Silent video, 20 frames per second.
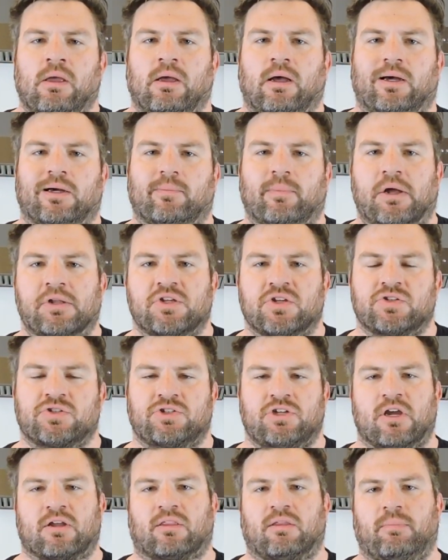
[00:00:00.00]
I just
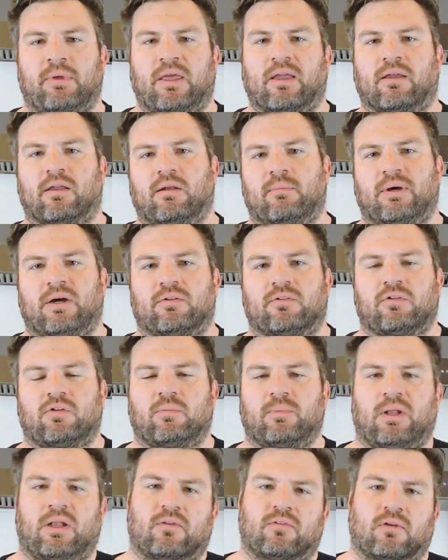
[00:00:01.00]
checked the bacon about 2
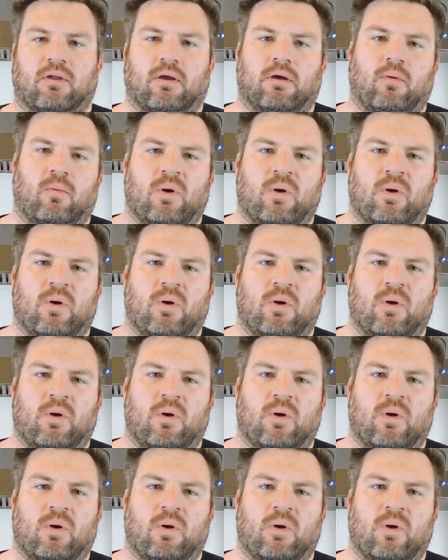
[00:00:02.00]
minutes ago.